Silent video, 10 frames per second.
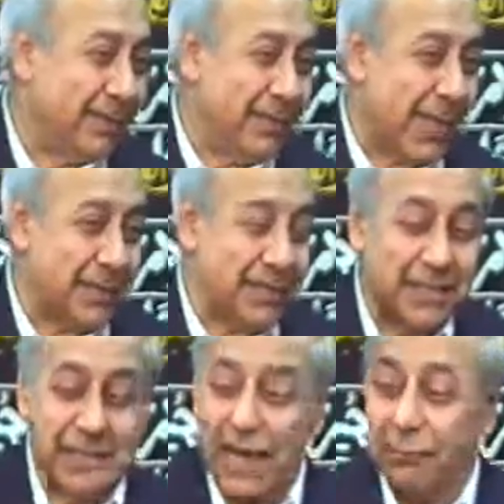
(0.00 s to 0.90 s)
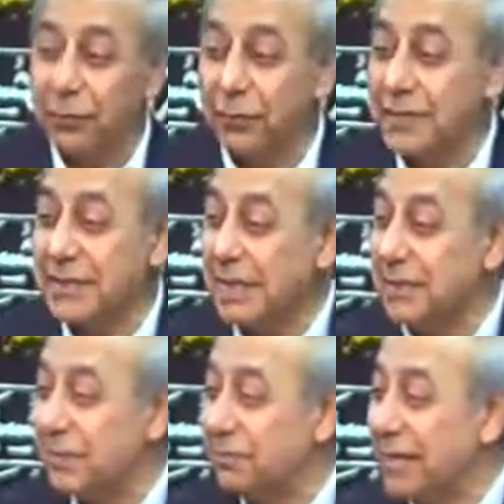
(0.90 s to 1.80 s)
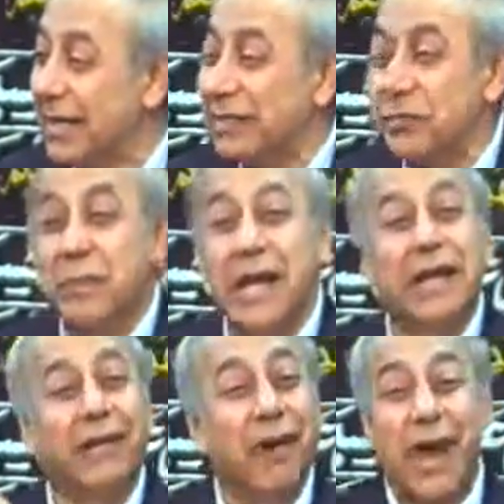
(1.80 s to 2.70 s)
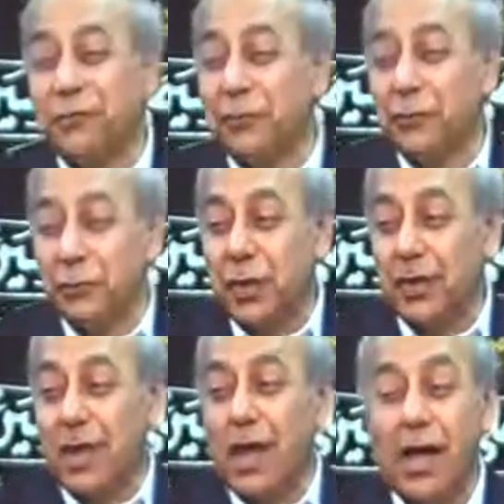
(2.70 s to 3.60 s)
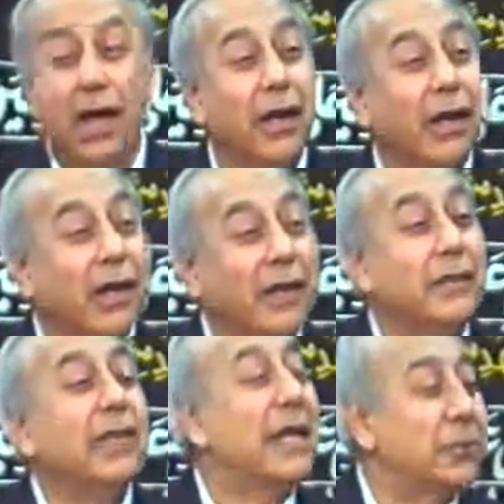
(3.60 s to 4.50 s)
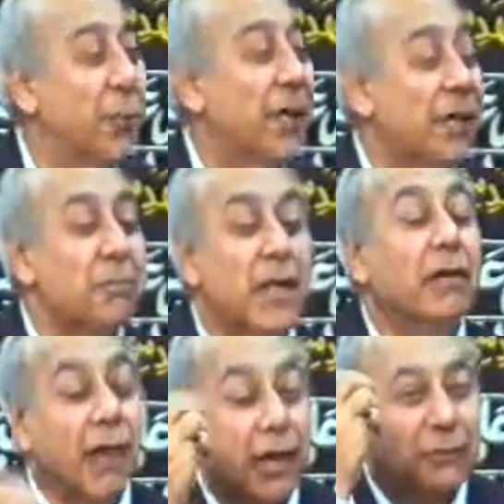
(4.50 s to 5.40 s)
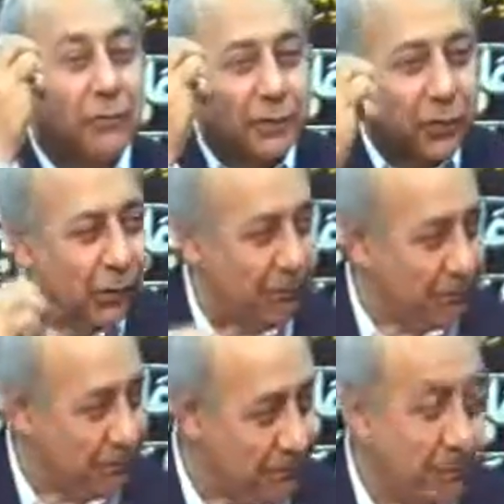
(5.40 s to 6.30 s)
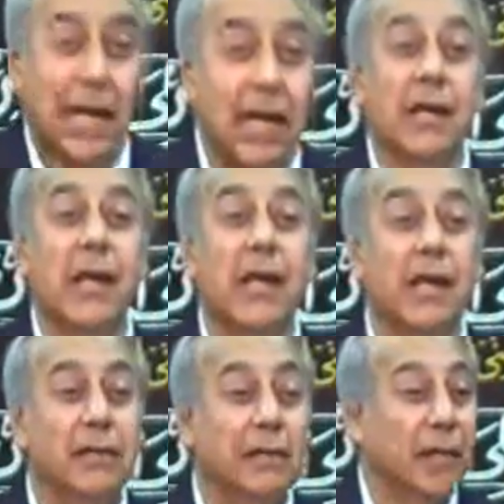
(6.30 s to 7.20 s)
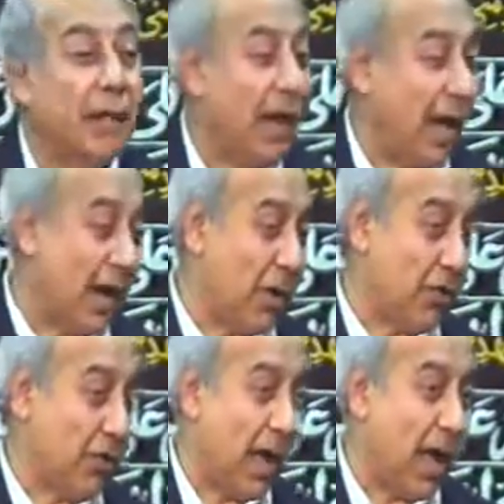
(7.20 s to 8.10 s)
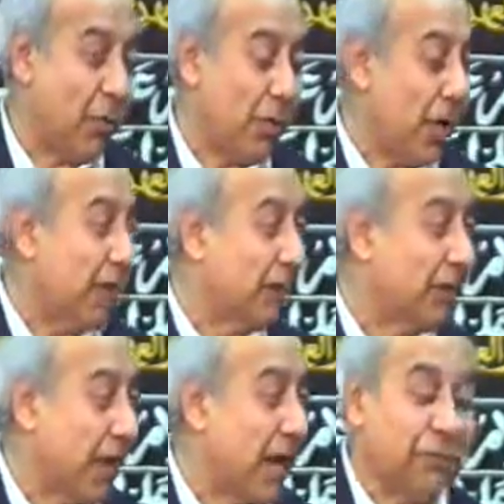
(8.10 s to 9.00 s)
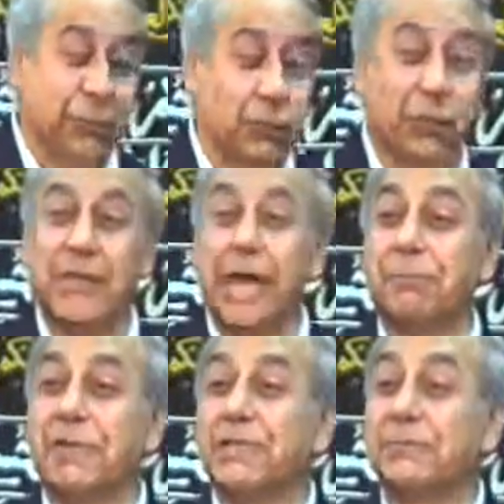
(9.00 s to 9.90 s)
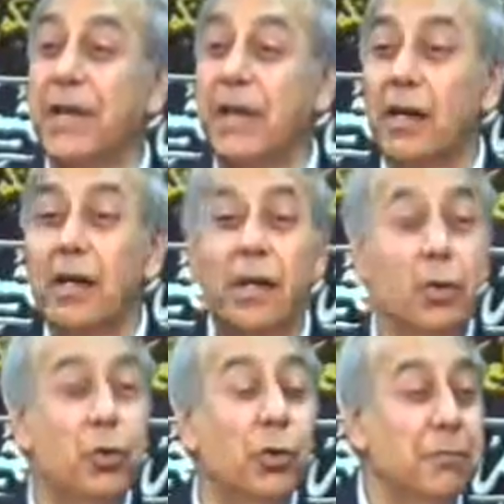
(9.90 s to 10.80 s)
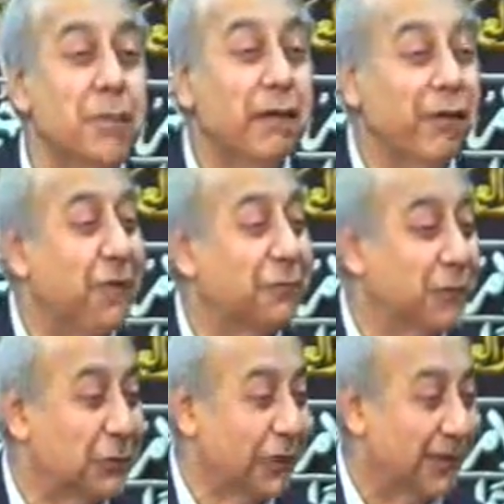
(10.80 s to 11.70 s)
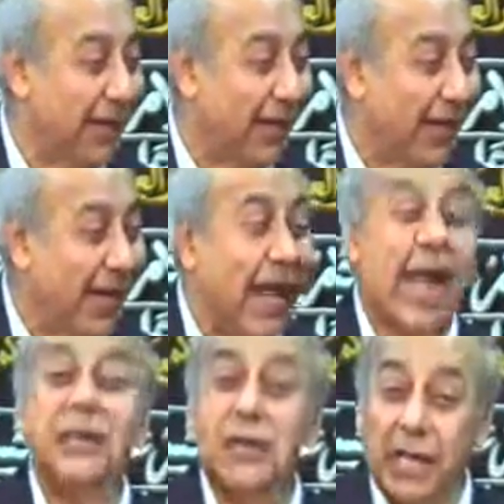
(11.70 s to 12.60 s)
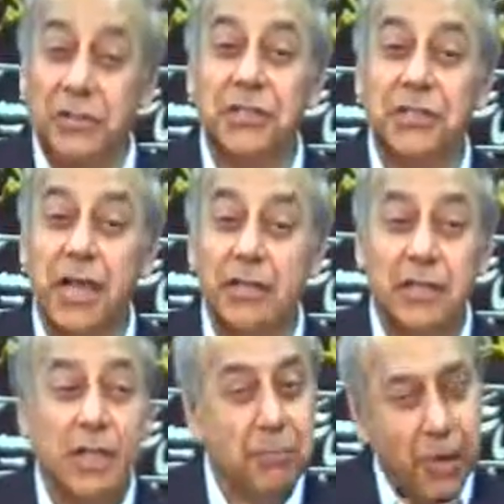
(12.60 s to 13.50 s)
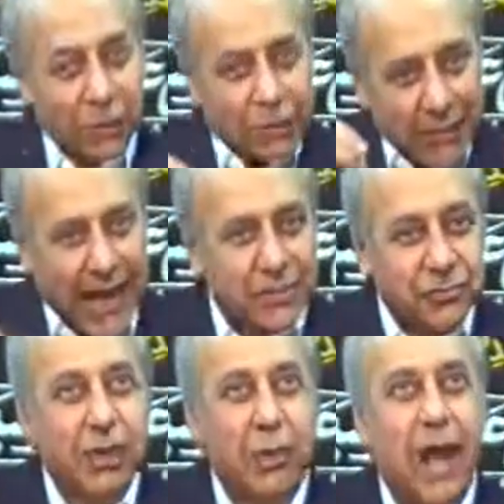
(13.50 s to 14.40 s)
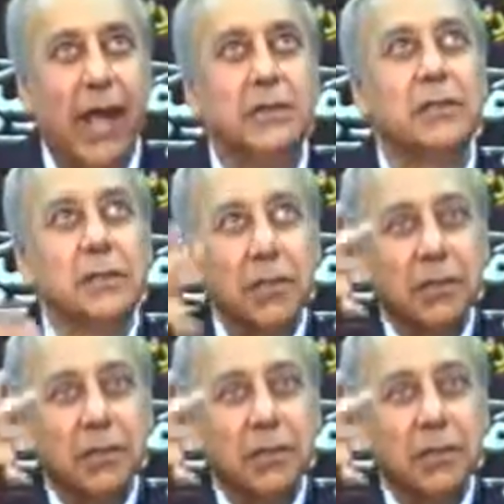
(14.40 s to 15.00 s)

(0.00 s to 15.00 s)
That is his level of asceticism. To be grateful to Allah that we can be grateful to him. Indeed. How, how ungrateful would that person be who wouldn't be grateful to Allah? And yet he says, because that requires